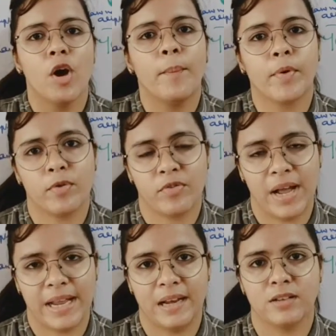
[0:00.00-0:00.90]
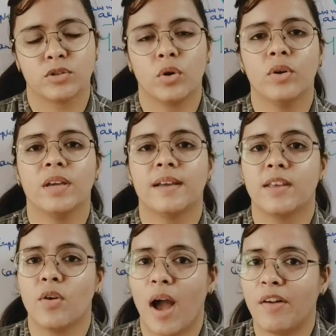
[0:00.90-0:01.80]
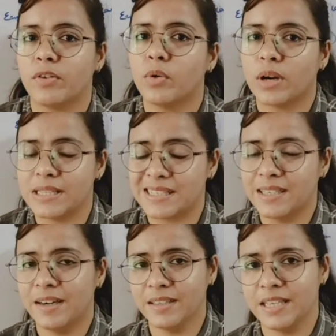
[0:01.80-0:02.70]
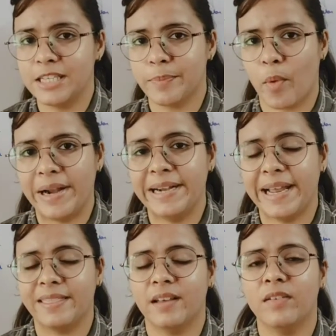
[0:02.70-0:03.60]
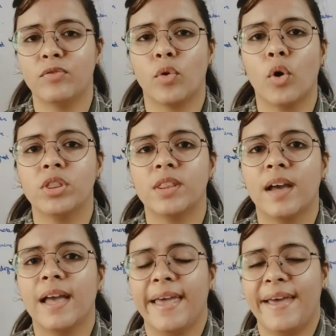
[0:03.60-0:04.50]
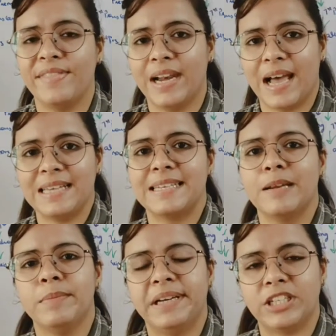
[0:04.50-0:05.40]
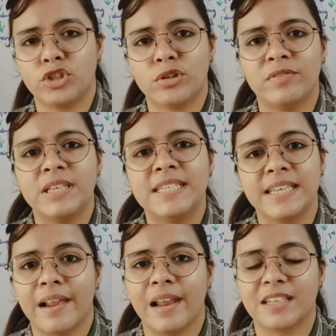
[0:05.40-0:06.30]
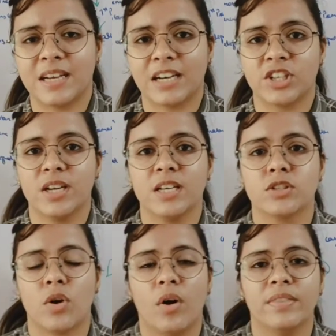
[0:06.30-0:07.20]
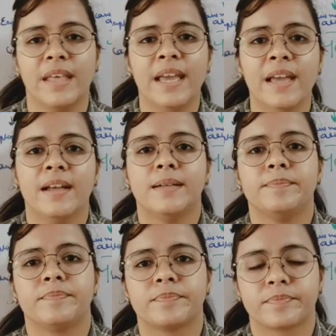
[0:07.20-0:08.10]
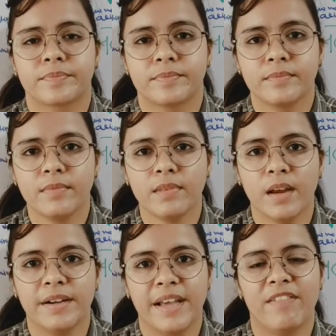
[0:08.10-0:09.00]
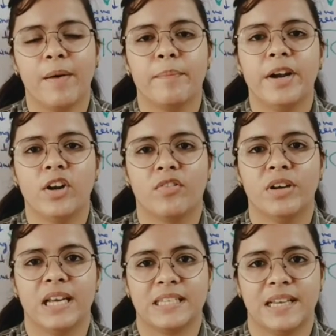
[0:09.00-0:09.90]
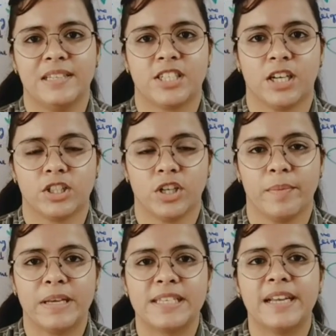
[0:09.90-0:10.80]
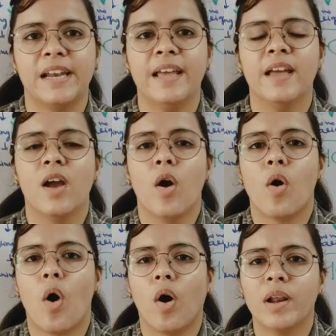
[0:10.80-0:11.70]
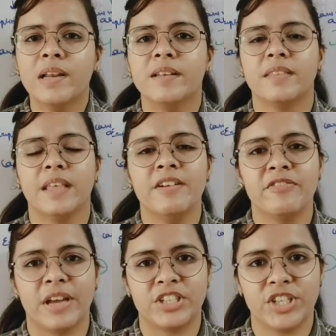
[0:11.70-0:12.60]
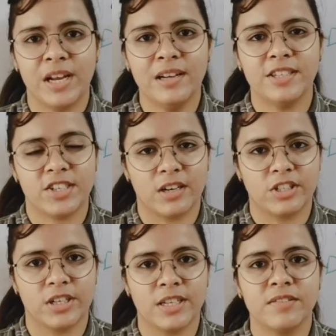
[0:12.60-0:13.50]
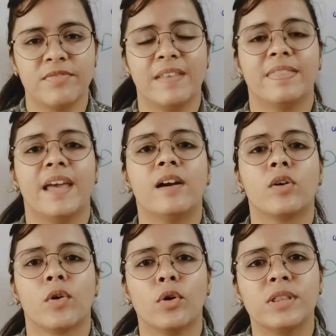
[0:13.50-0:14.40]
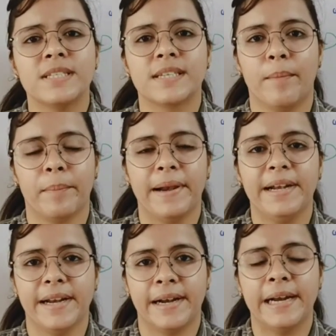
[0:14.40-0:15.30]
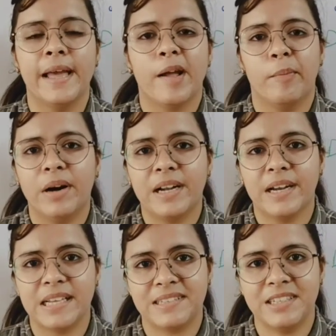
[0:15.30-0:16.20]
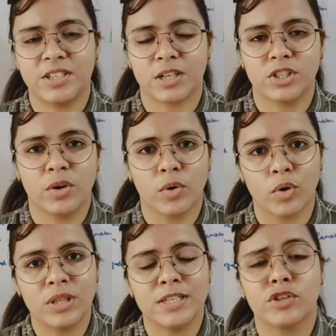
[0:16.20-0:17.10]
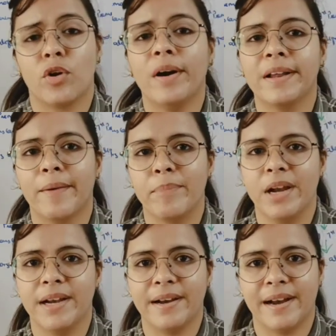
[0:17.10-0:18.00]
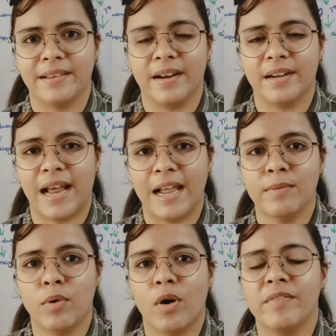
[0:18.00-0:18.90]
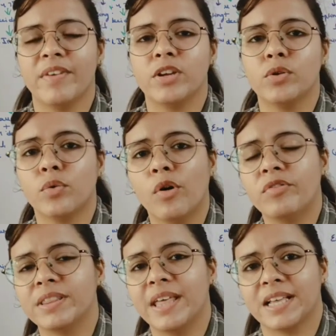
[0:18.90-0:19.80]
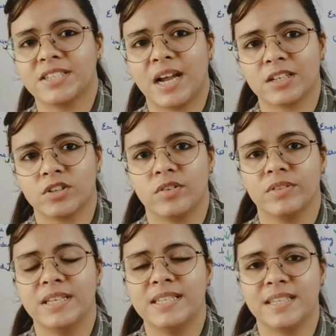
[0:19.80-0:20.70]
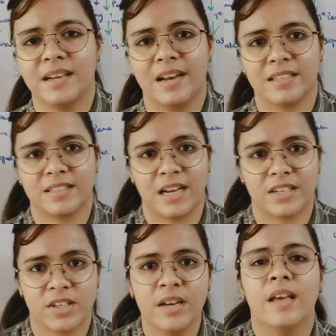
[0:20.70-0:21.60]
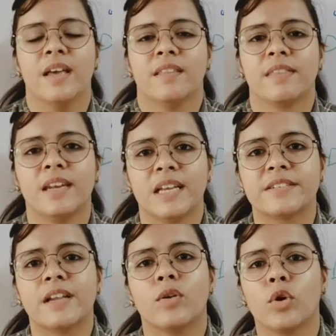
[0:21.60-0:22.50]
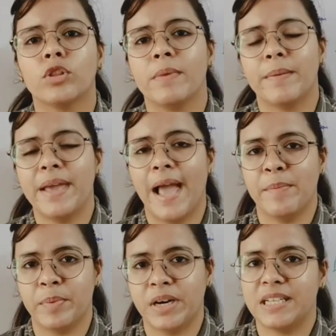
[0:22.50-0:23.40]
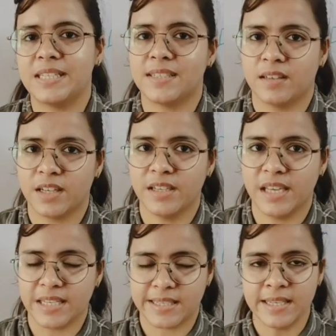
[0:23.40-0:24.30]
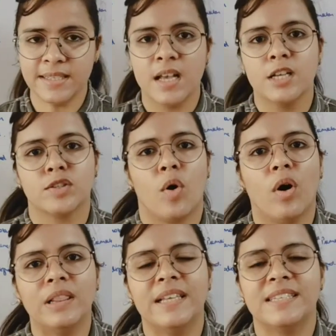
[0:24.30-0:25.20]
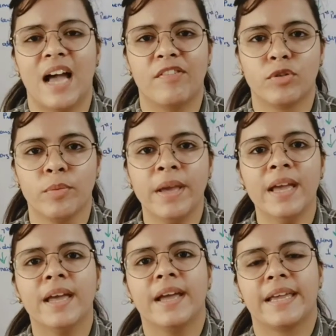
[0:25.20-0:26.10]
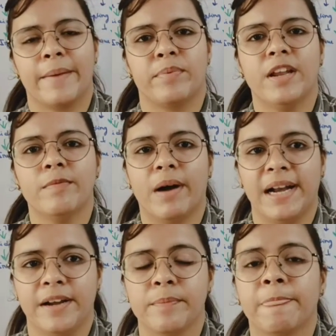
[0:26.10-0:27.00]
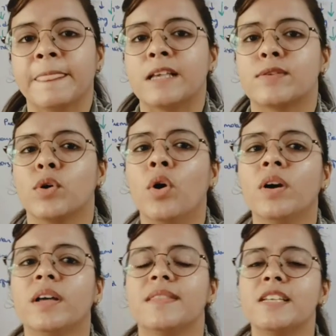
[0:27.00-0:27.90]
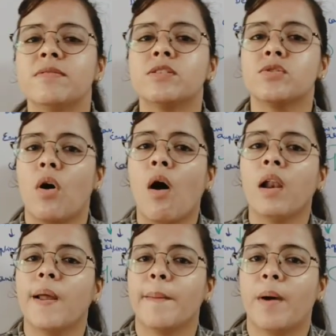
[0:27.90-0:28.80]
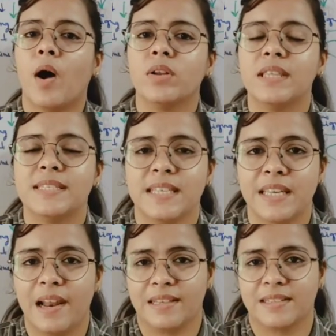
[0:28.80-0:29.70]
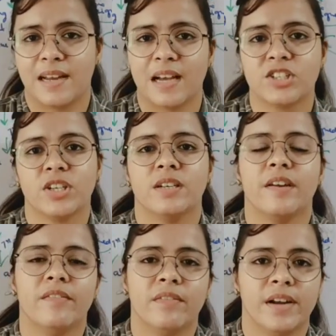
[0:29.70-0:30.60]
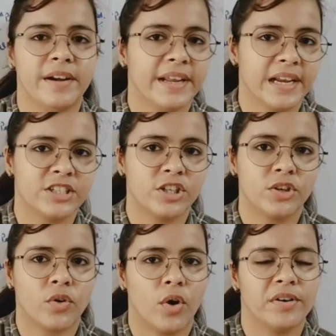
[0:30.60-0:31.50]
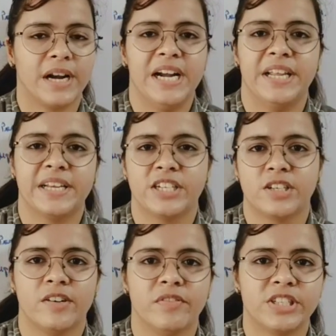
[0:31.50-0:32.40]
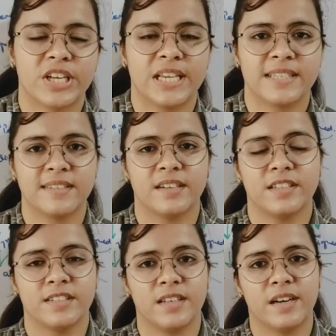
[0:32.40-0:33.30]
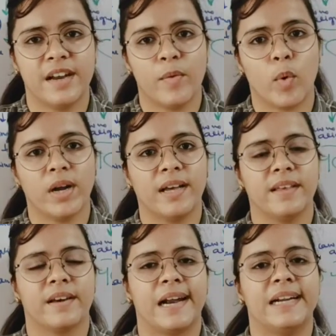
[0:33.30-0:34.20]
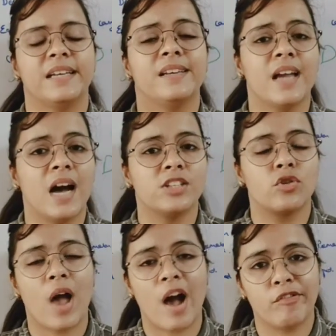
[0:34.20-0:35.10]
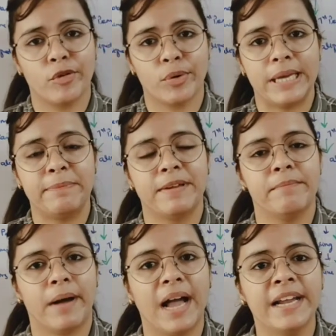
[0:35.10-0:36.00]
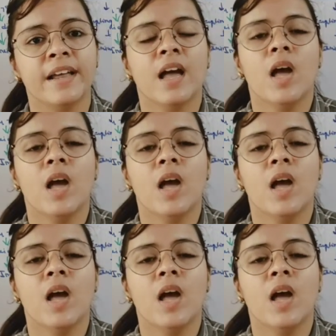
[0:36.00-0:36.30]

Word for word: profile. So you have to consider these points. And the fourth and the last limitation of the serial extraction is on the development of a nasal structure. Basically all the facial structures, when their growth is completed but nasal structure growth is not completed at that time, on when you go for the extraction of these serial extraction, the nasal growth may be hampered in certain cases. So all these have to be kept in mind. So this was all about the serial extraction, in indication, contraindication, which cases it is done, and what are the criterias you have to keep in mind